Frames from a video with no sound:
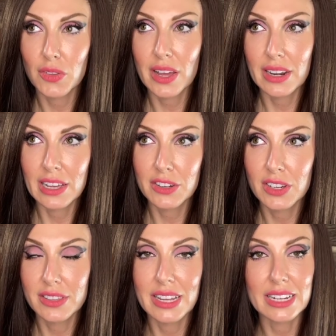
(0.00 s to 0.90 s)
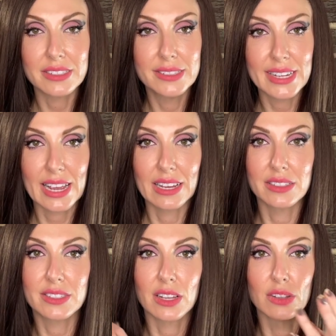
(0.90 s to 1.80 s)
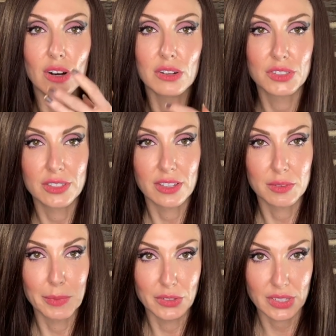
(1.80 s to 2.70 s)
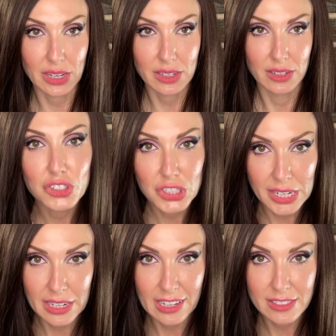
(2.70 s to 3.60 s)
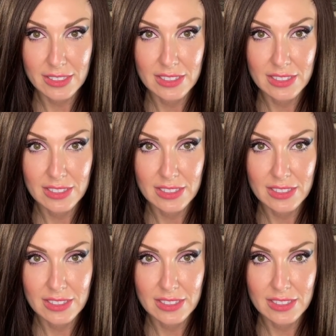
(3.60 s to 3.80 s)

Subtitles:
that it could like dance along to the music. Genius.